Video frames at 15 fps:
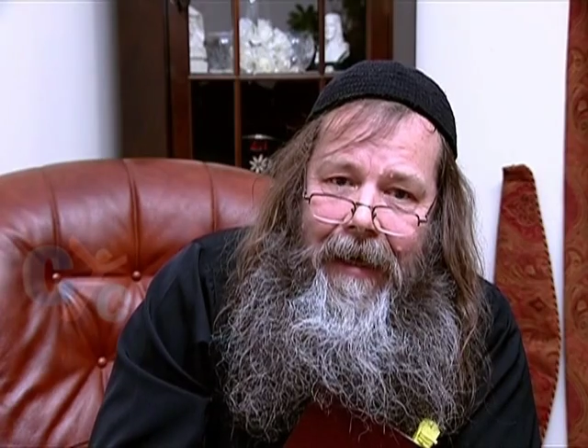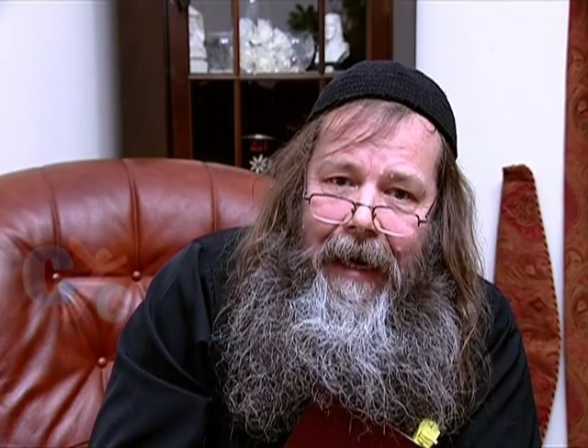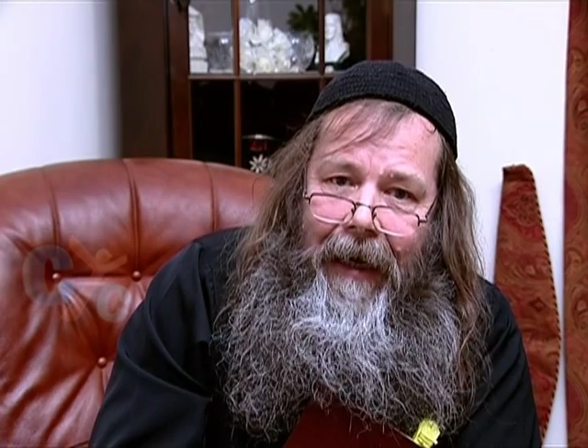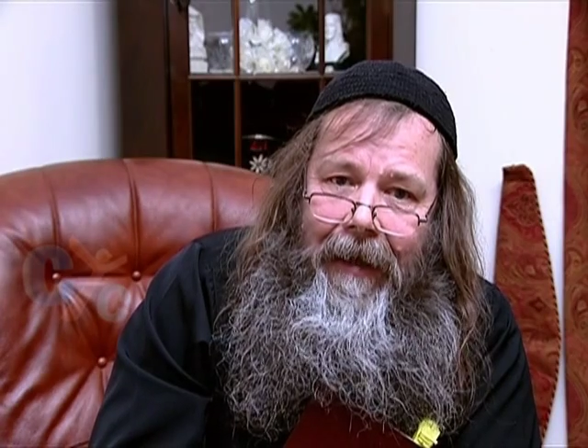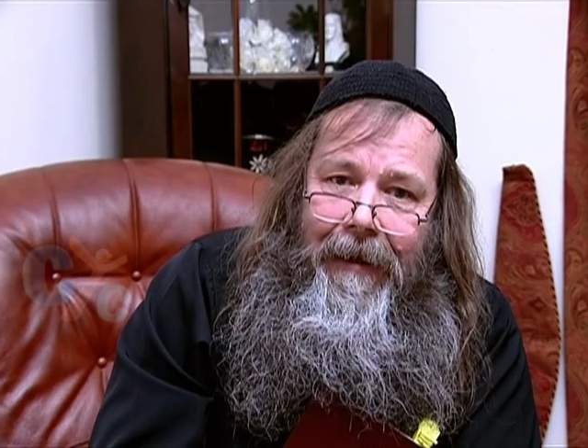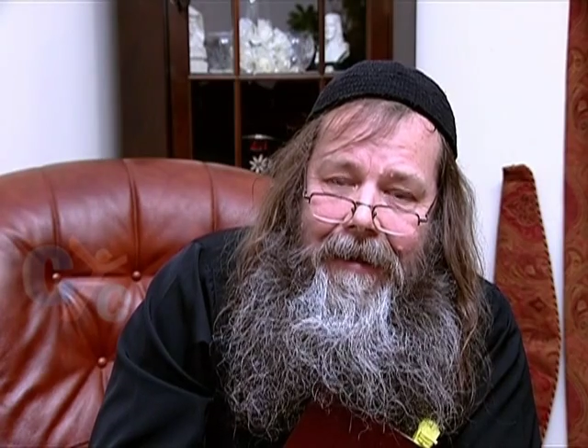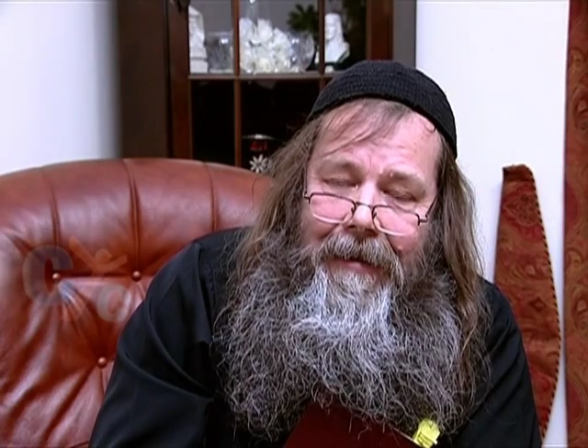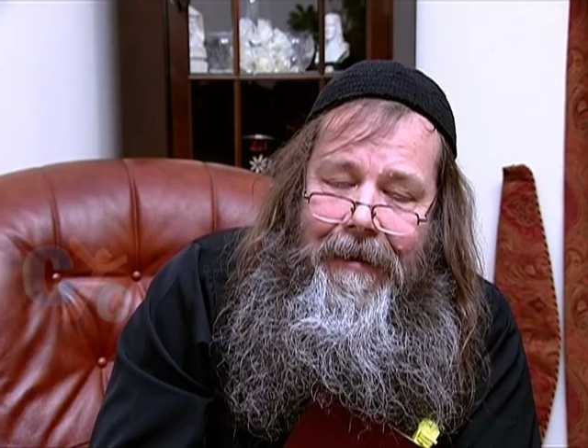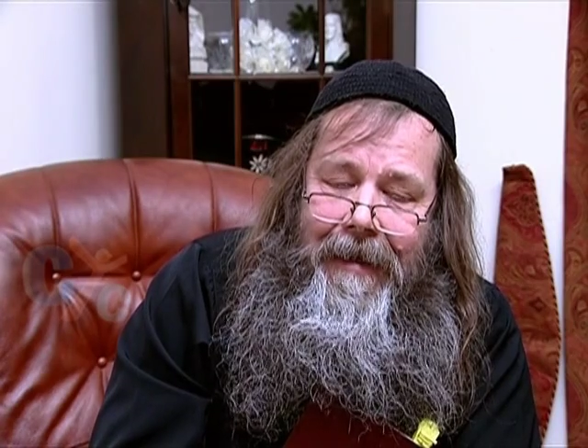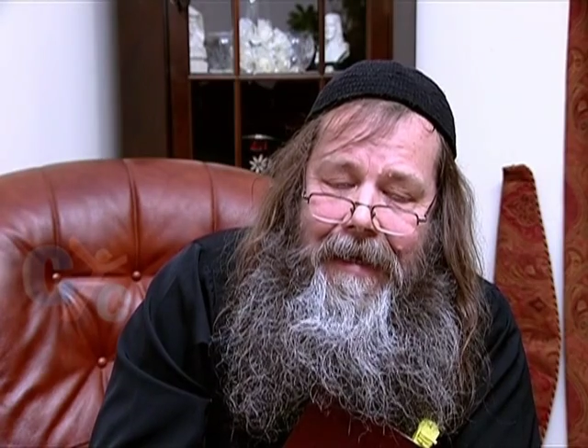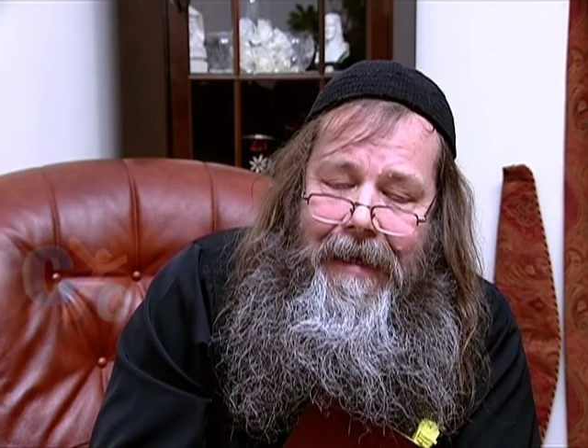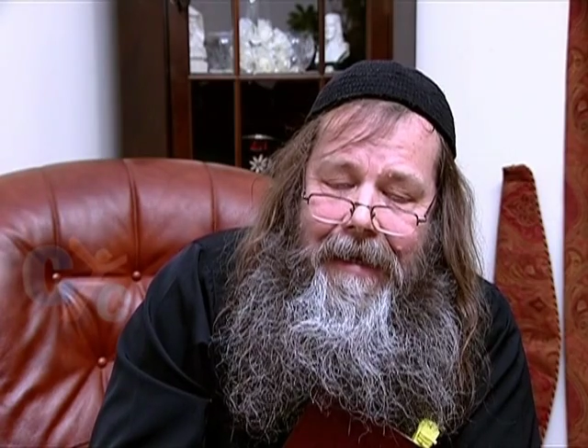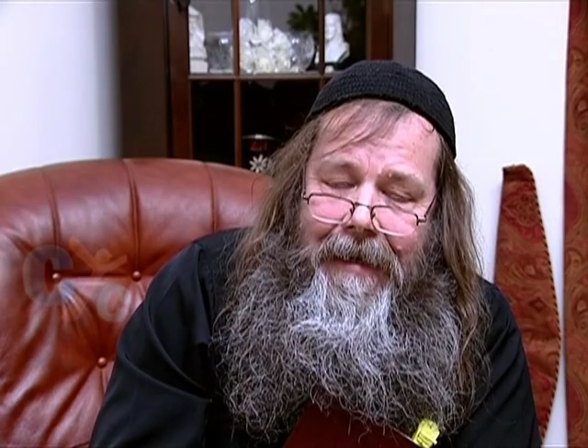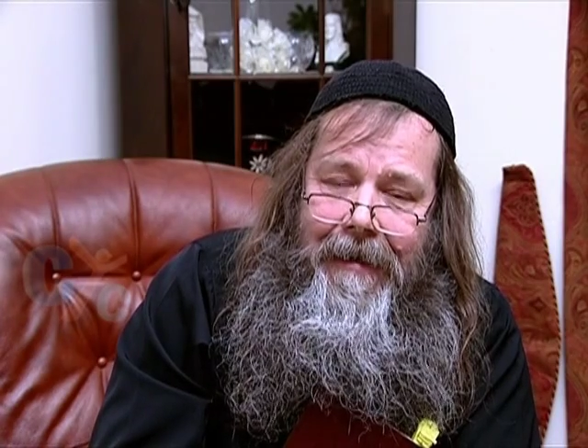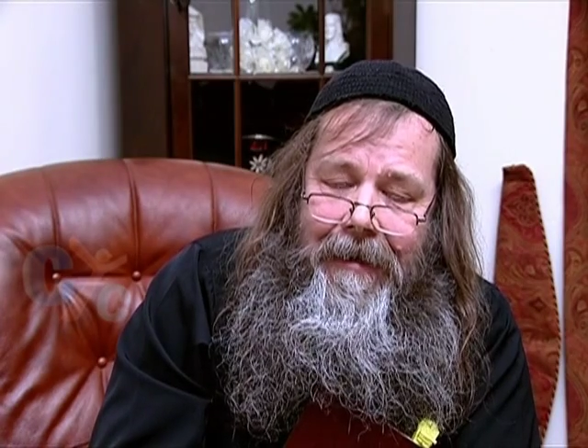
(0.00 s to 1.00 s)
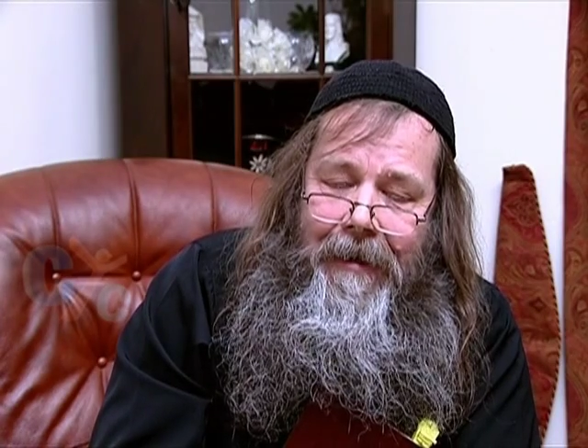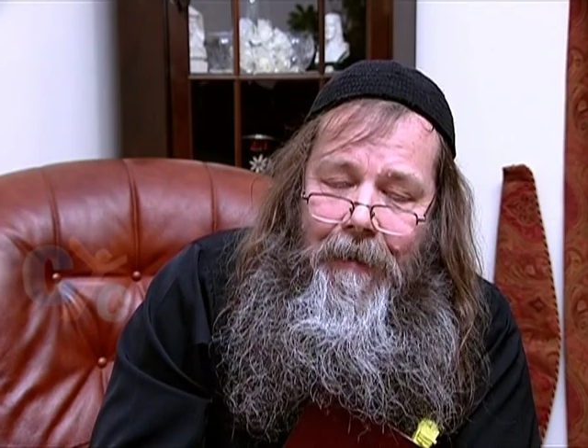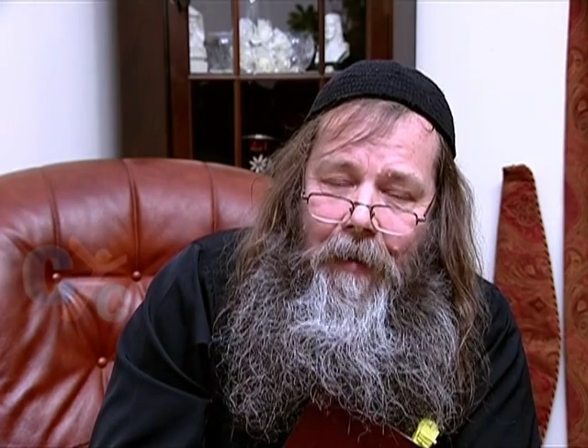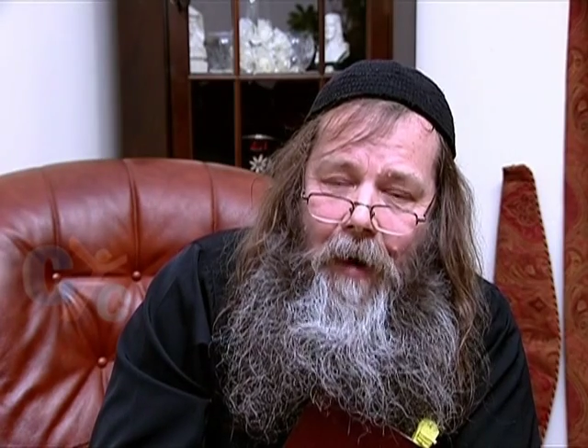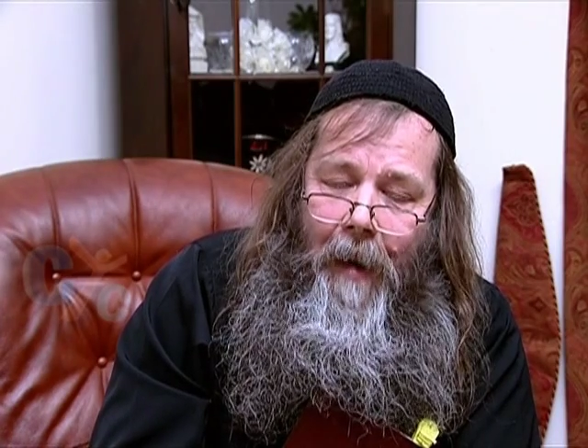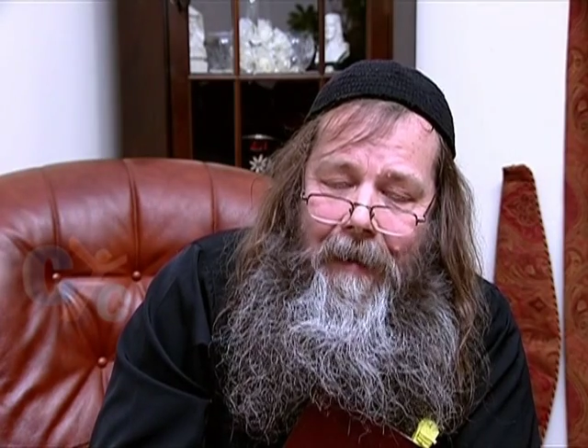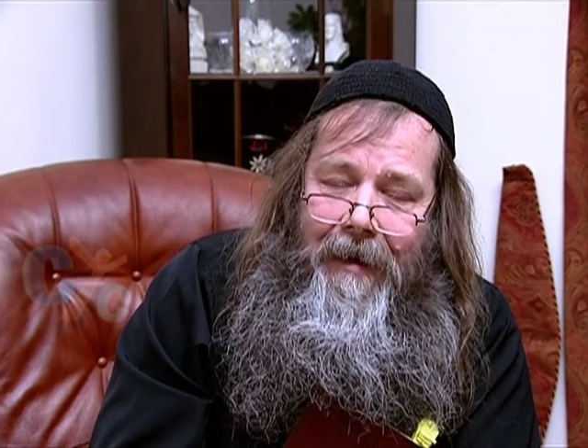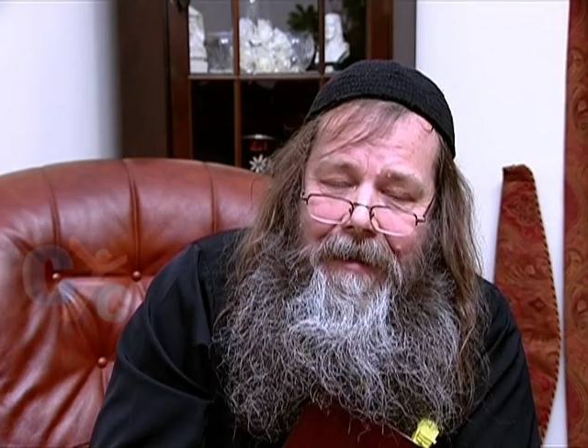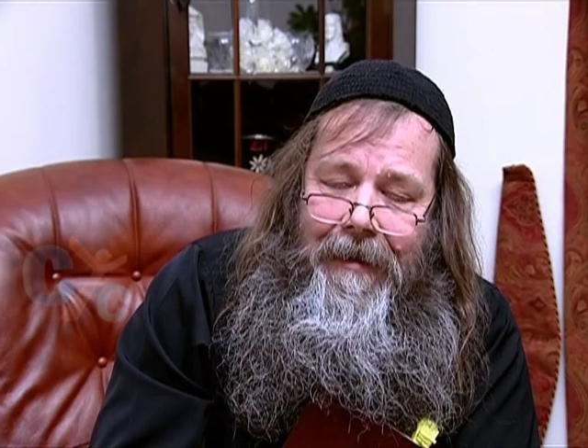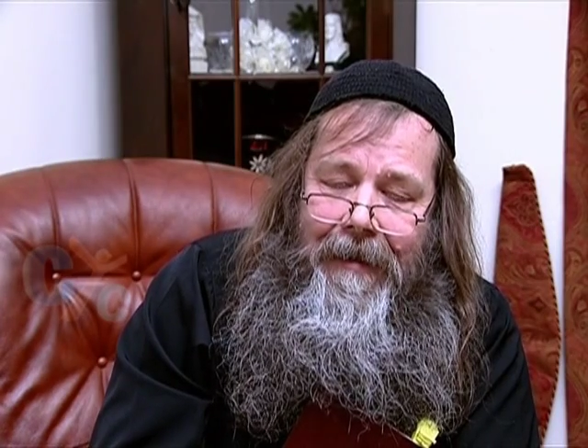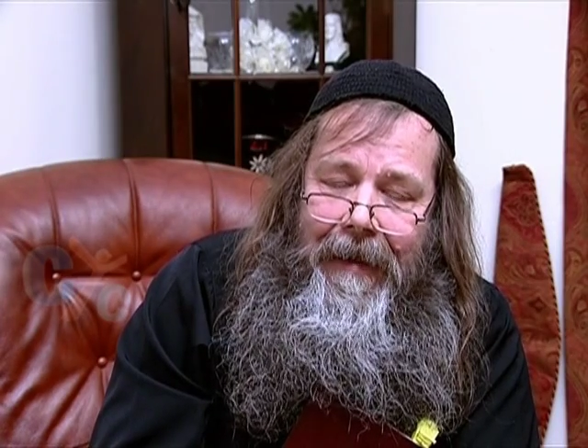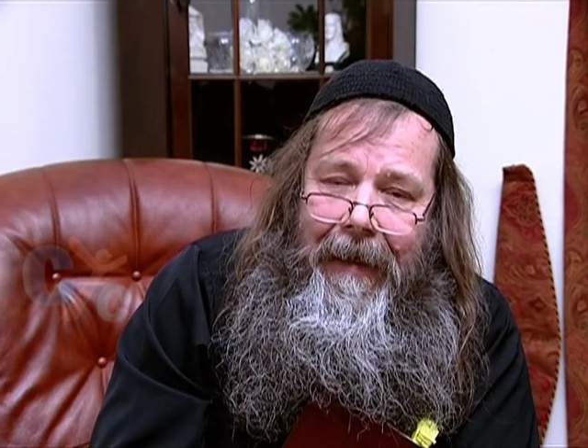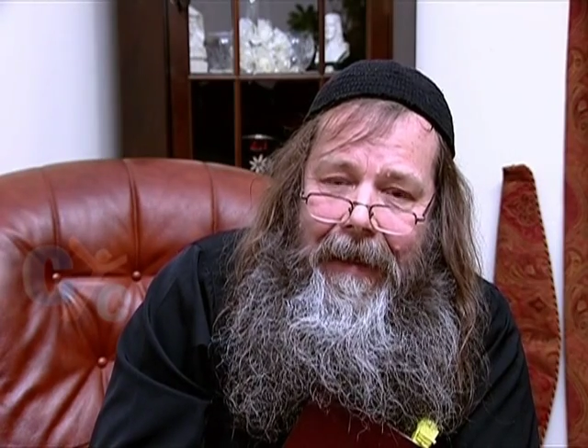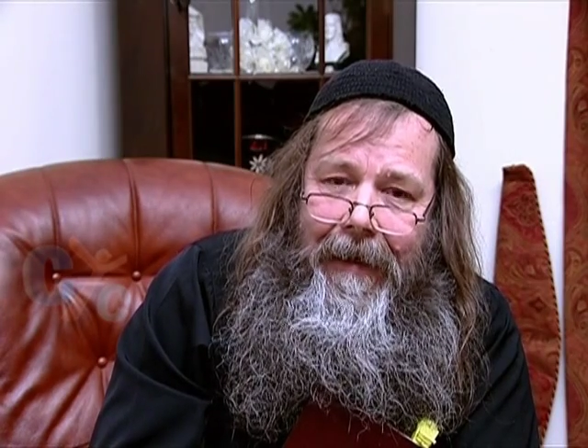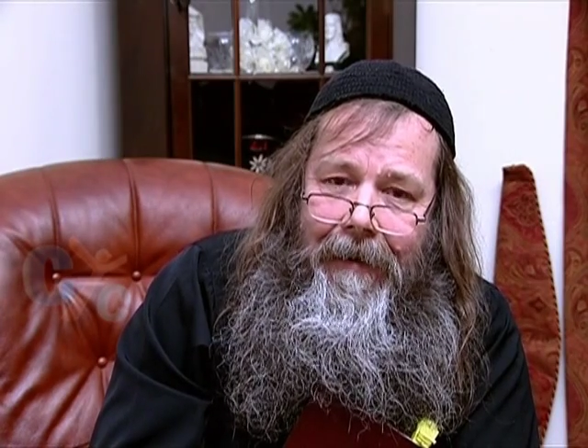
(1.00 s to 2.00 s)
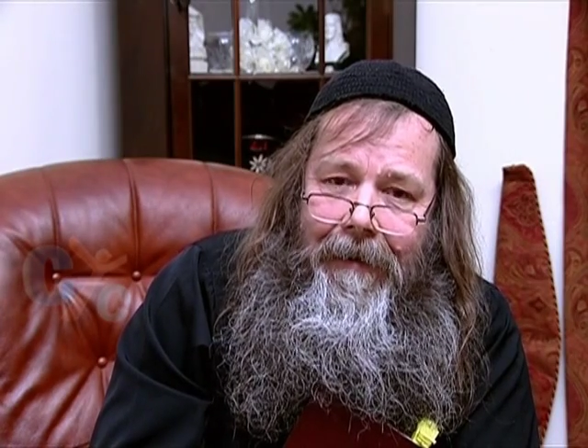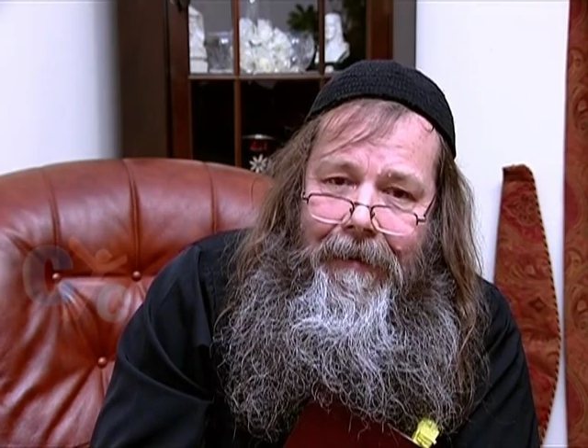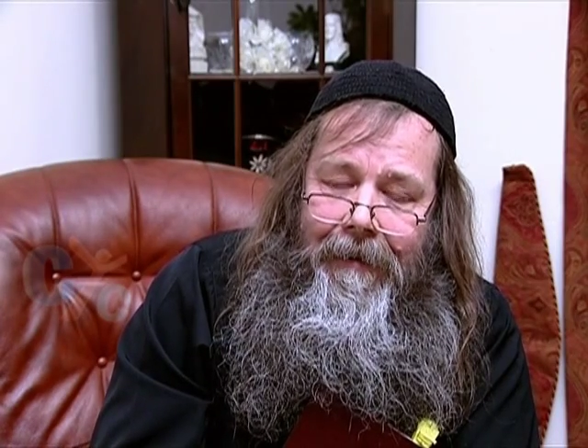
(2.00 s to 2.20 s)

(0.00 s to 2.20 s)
And the seed is the promised seed,